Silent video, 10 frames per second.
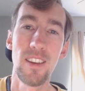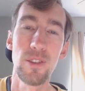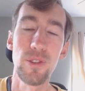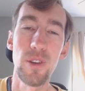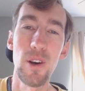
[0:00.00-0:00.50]

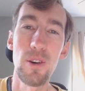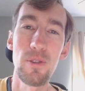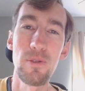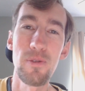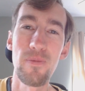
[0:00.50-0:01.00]

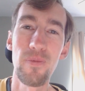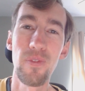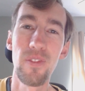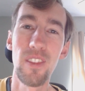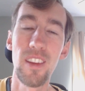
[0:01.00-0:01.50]
So
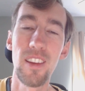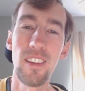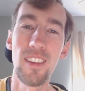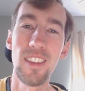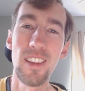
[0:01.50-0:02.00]

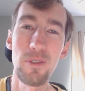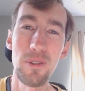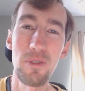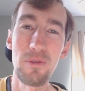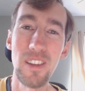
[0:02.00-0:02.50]
this
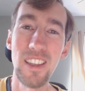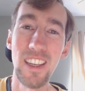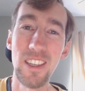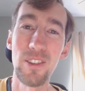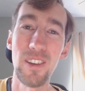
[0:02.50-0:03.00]
was a
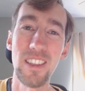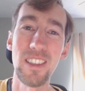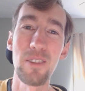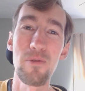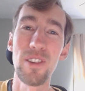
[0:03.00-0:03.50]
really
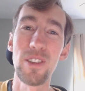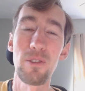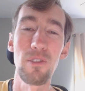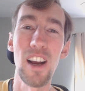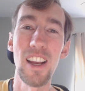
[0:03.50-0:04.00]
interesting one
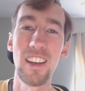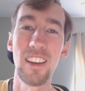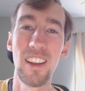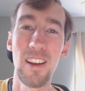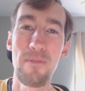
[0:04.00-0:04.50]
to write.
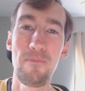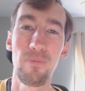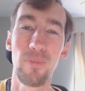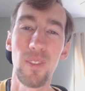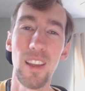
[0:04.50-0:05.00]

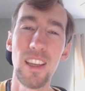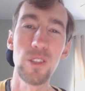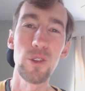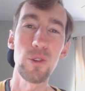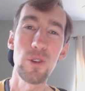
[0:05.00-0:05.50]

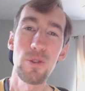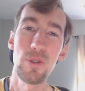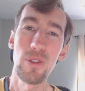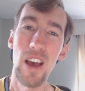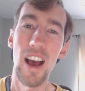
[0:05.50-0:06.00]
In
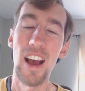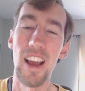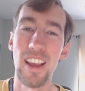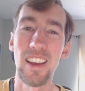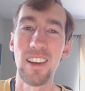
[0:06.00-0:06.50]
truth,
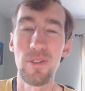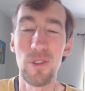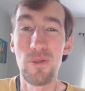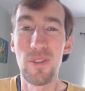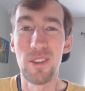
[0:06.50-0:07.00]

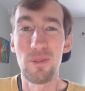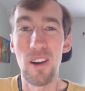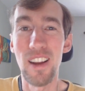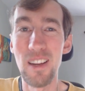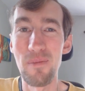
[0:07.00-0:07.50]
through this
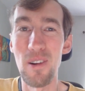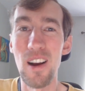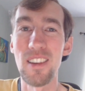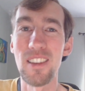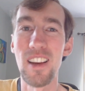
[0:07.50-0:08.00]
writing
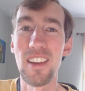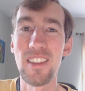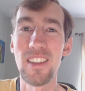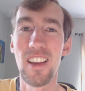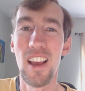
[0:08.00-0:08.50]

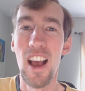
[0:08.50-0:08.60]
process,